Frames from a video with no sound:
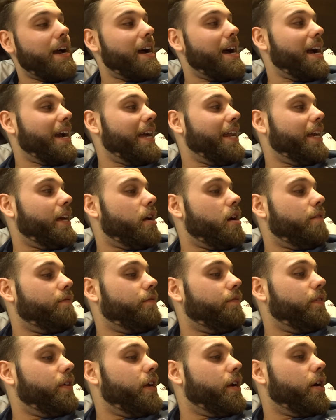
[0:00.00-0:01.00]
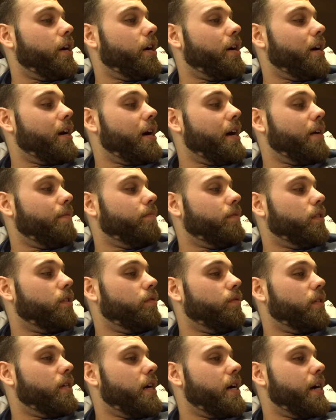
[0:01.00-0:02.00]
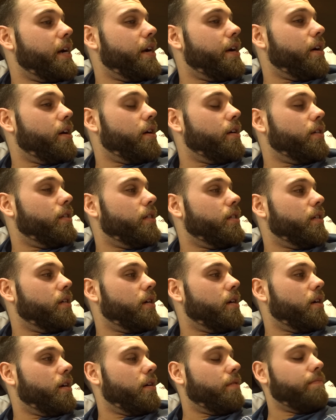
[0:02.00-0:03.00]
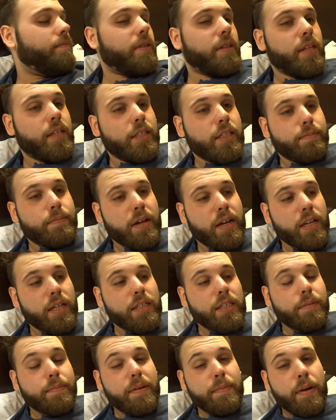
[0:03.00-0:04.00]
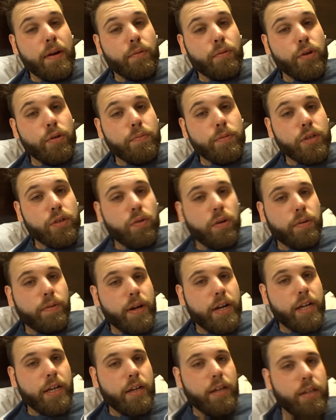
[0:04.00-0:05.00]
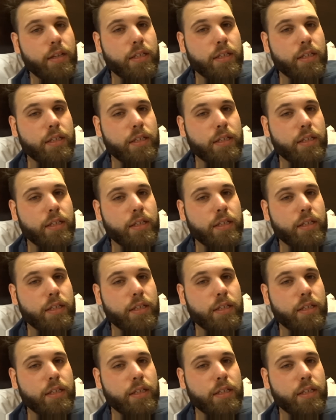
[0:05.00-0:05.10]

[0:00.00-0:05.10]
I gotta get off of here. I'm so tired. This is gonna be my room tour. Ready?